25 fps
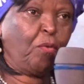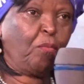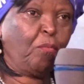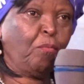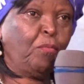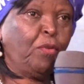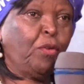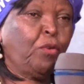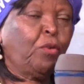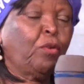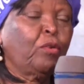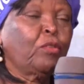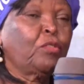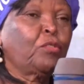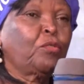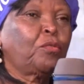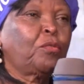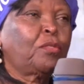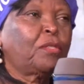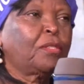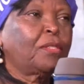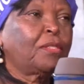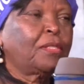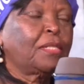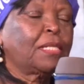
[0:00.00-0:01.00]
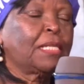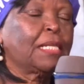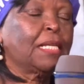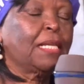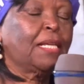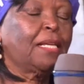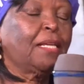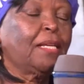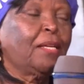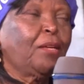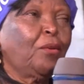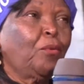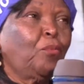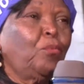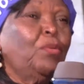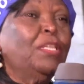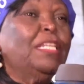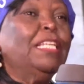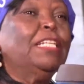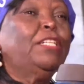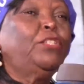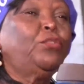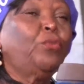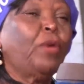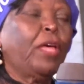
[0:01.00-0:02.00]
because we
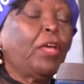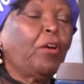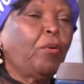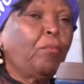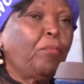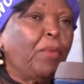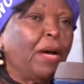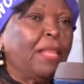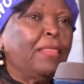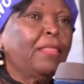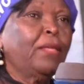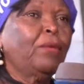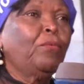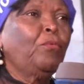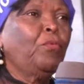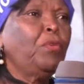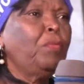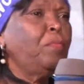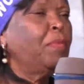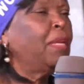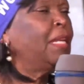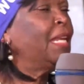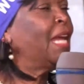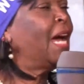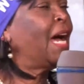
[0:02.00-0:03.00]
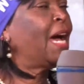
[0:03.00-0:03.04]
need to help and the women